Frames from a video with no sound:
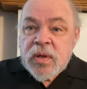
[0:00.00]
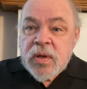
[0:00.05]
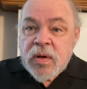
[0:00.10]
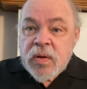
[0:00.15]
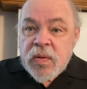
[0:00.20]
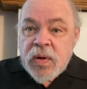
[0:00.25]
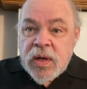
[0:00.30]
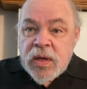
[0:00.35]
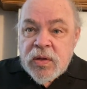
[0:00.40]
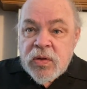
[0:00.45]
All
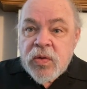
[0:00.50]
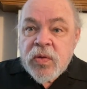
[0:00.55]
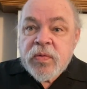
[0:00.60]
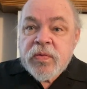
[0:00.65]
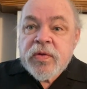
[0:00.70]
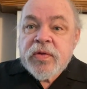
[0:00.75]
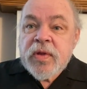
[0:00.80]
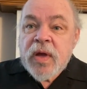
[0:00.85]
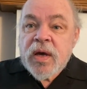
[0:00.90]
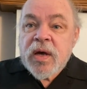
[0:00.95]
right. Don't
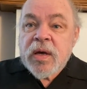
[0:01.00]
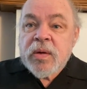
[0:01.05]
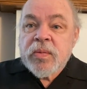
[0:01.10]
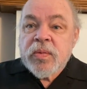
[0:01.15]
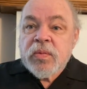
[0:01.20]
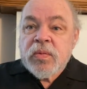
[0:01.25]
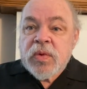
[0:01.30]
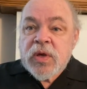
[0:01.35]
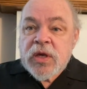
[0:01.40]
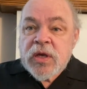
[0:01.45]
stop.
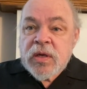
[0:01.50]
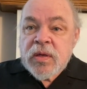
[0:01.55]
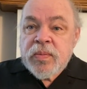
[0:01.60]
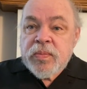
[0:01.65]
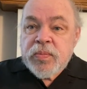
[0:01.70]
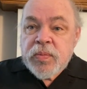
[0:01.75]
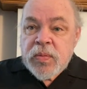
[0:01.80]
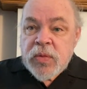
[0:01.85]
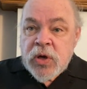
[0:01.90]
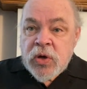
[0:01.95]
Keep
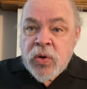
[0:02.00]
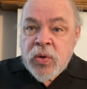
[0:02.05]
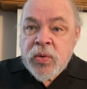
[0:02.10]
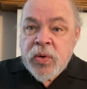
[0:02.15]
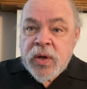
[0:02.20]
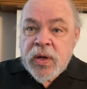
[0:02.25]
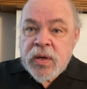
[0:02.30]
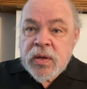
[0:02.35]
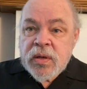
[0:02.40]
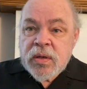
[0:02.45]

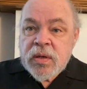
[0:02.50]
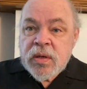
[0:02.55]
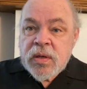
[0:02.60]
going.